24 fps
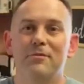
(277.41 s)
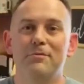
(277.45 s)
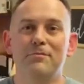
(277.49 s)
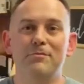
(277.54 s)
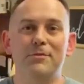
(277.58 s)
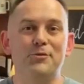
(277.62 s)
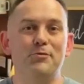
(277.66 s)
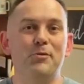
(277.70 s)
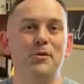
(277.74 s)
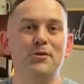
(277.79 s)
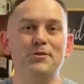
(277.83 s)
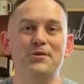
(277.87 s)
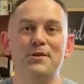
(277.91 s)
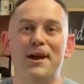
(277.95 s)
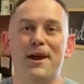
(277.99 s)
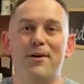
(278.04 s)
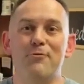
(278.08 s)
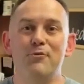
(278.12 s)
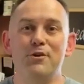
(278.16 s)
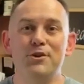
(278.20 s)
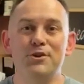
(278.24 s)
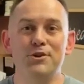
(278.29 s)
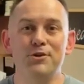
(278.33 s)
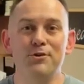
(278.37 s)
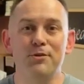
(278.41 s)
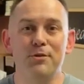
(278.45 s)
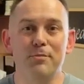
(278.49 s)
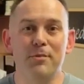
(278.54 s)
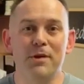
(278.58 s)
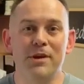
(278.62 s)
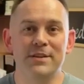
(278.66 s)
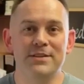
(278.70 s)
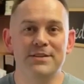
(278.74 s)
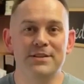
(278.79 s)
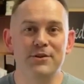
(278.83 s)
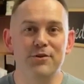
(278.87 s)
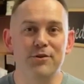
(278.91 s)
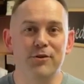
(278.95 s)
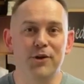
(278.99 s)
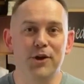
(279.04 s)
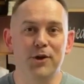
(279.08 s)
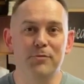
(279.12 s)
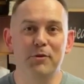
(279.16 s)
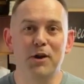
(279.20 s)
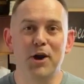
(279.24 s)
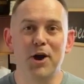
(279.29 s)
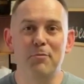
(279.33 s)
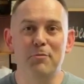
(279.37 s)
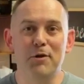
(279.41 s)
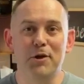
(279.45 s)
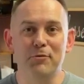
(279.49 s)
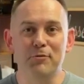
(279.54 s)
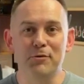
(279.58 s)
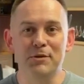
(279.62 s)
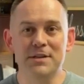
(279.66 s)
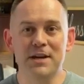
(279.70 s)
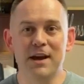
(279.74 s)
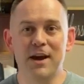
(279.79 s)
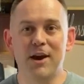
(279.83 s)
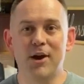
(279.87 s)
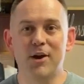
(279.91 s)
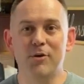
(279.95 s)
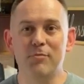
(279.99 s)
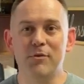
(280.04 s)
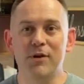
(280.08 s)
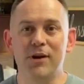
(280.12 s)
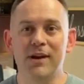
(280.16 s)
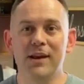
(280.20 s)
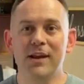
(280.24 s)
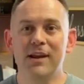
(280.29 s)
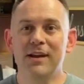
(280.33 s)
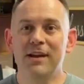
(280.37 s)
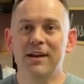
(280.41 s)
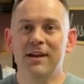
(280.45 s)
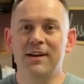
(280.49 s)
Ms. Wilson, I wish you the best in your upcoming retirement.